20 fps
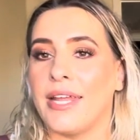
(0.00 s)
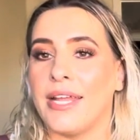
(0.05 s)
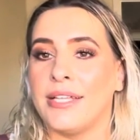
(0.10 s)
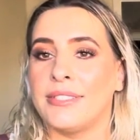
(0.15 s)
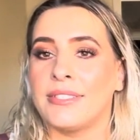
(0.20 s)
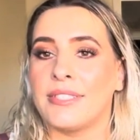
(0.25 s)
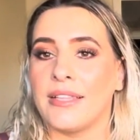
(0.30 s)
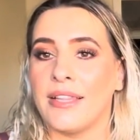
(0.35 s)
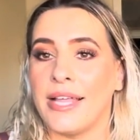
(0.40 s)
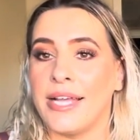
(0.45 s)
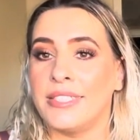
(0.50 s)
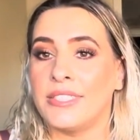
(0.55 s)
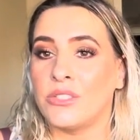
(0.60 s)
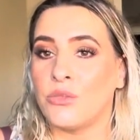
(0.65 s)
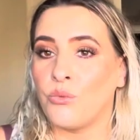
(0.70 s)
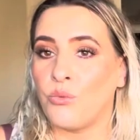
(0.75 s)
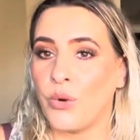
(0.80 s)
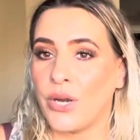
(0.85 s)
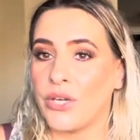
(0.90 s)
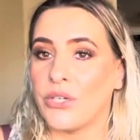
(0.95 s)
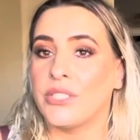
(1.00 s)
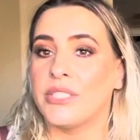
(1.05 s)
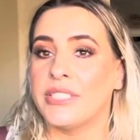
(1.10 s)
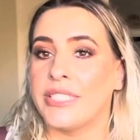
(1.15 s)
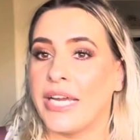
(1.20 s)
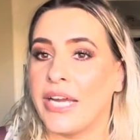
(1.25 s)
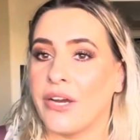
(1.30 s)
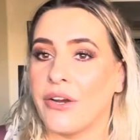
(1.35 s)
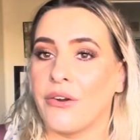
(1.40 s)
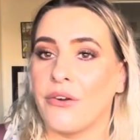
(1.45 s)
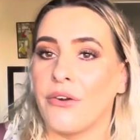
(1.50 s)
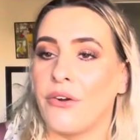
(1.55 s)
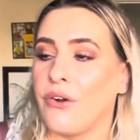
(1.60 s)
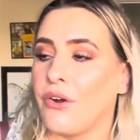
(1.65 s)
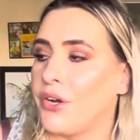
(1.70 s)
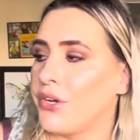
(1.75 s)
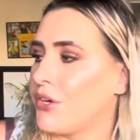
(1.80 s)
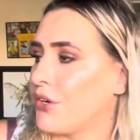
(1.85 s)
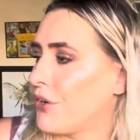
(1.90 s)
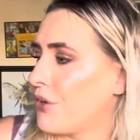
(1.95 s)
it's less wear and tear
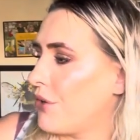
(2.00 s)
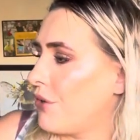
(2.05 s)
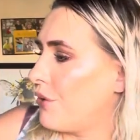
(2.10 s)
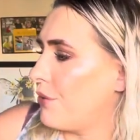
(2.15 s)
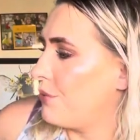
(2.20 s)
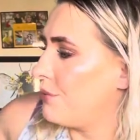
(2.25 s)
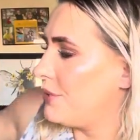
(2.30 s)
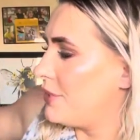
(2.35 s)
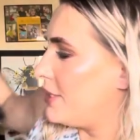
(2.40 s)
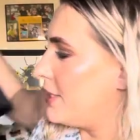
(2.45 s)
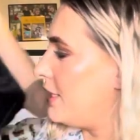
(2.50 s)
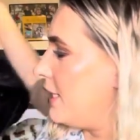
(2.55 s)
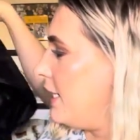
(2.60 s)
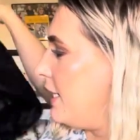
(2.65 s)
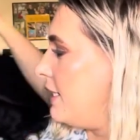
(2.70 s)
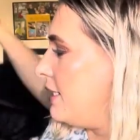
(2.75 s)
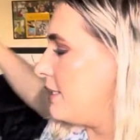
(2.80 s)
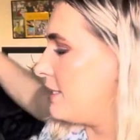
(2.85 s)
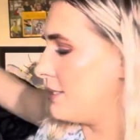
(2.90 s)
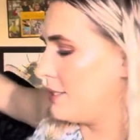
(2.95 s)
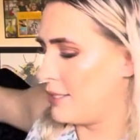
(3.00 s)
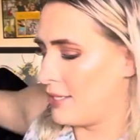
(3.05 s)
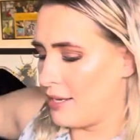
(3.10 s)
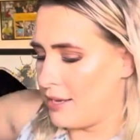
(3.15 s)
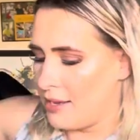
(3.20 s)
on your own seats.